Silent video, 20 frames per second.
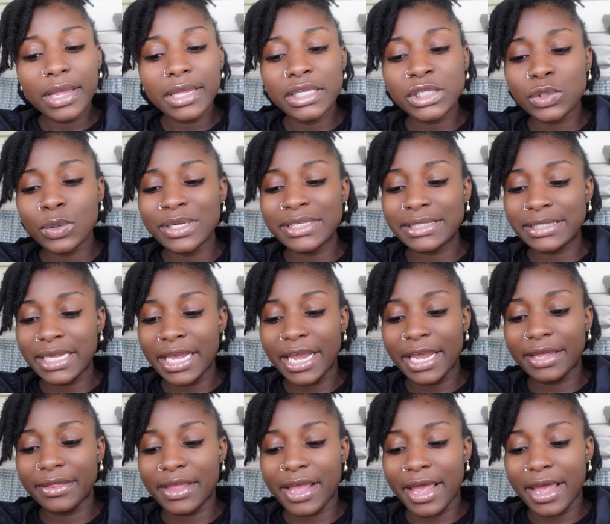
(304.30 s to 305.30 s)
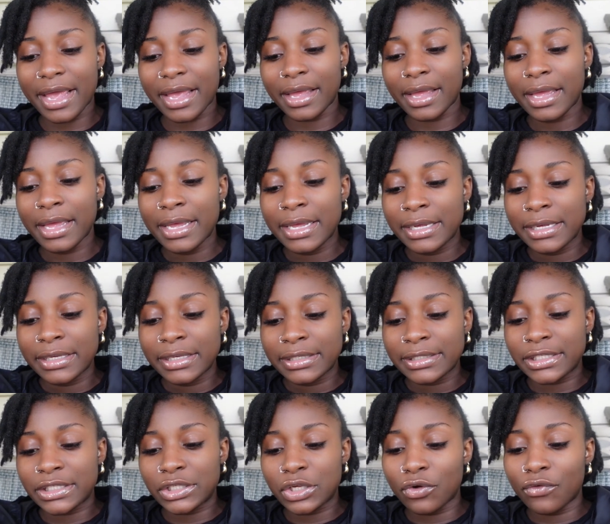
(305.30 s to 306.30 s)
So it's saying that
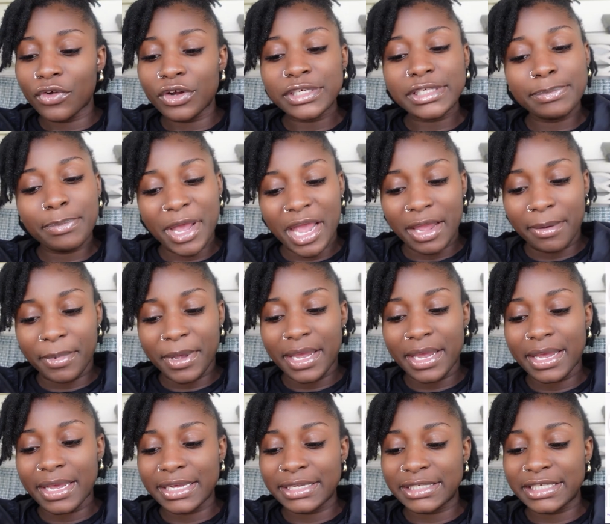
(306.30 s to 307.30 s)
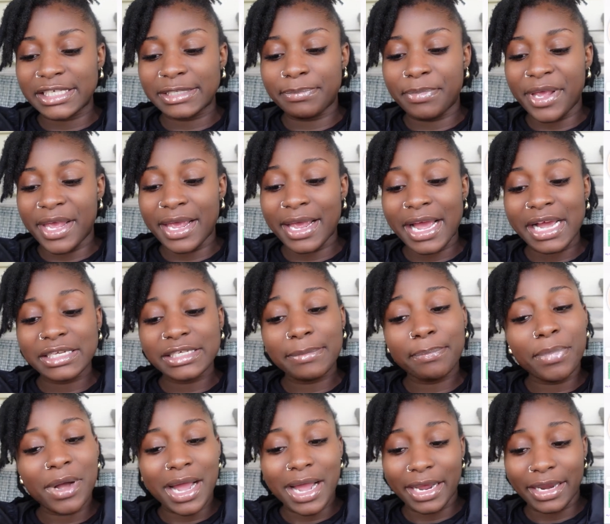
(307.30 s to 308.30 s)
Silver's baby is as big as a
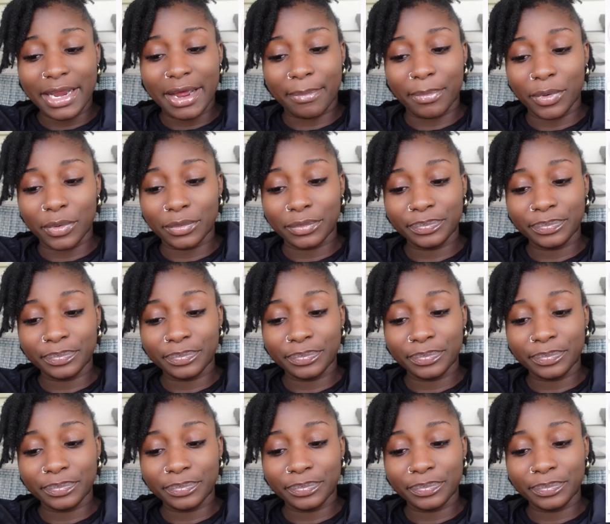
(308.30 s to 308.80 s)
pineapple.